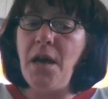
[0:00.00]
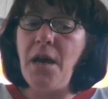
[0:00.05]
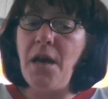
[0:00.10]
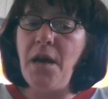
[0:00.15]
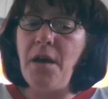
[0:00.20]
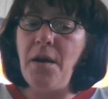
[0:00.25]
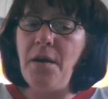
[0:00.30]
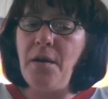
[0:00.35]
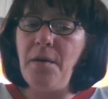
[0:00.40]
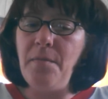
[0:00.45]

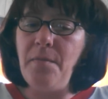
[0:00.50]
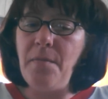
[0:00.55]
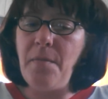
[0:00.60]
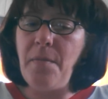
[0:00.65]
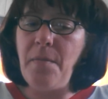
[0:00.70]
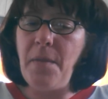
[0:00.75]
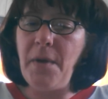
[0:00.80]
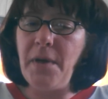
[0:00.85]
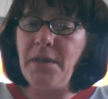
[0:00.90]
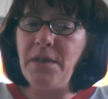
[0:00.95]

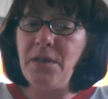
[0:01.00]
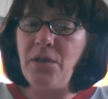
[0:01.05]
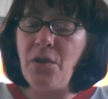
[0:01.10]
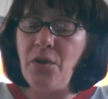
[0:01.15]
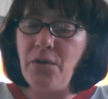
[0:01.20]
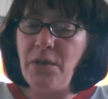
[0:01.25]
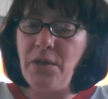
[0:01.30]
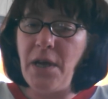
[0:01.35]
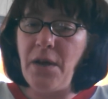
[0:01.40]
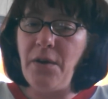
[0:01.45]
I
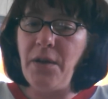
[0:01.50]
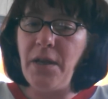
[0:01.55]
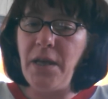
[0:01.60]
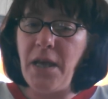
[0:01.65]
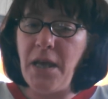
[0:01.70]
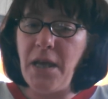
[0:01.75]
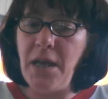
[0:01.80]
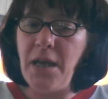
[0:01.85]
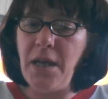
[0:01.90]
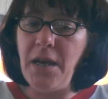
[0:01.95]
slowed down
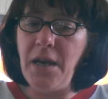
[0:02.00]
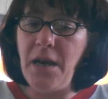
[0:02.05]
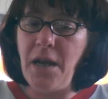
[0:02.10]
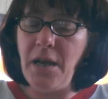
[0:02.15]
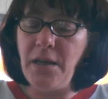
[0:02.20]
again.